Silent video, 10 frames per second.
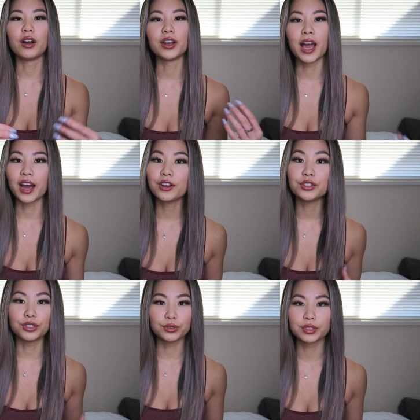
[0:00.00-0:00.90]
on how to
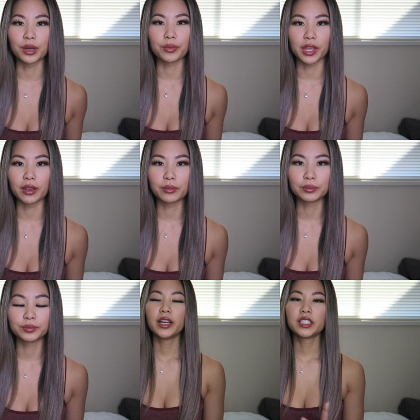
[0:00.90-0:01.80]
do something.
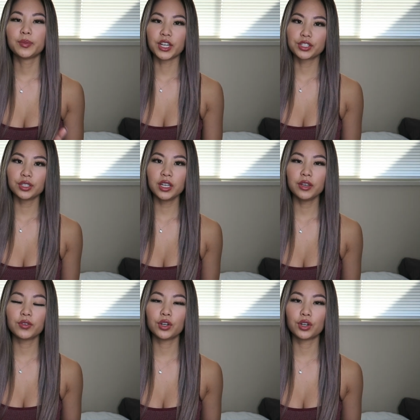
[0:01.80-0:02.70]
Especially
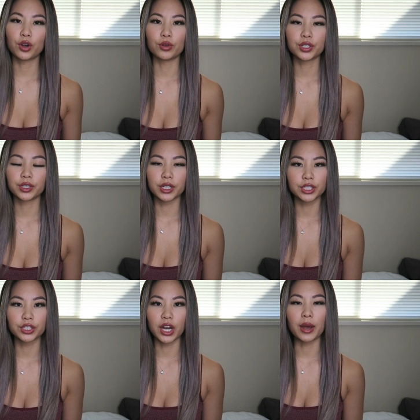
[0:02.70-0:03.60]
if you're a coach on
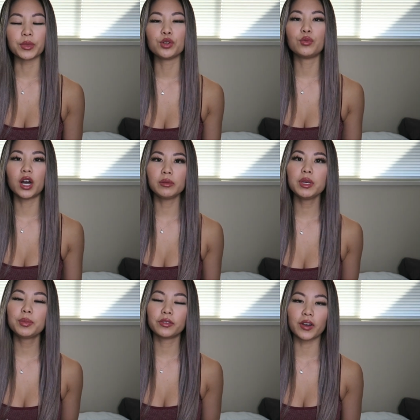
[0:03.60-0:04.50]
Instagram, you want to
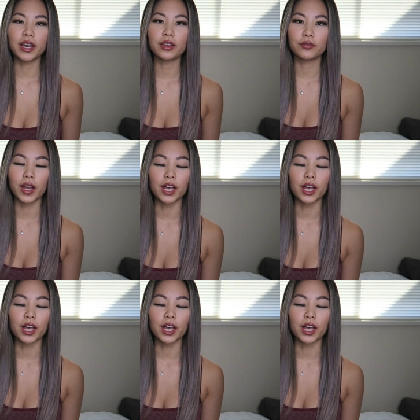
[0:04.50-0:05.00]
be providing